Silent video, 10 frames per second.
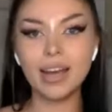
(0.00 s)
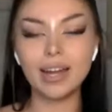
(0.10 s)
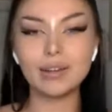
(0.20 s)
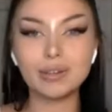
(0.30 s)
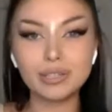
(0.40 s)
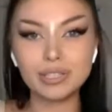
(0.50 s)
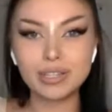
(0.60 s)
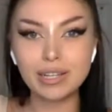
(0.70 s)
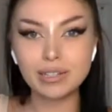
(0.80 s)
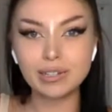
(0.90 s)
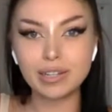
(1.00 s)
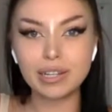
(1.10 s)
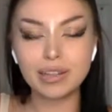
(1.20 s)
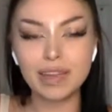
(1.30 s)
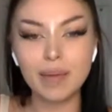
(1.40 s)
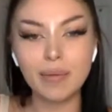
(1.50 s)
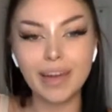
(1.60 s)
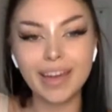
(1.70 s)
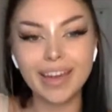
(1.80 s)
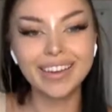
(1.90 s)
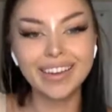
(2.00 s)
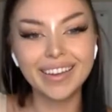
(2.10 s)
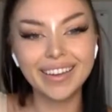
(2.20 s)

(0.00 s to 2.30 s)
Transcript: I don't know, it's just easier to eat that way.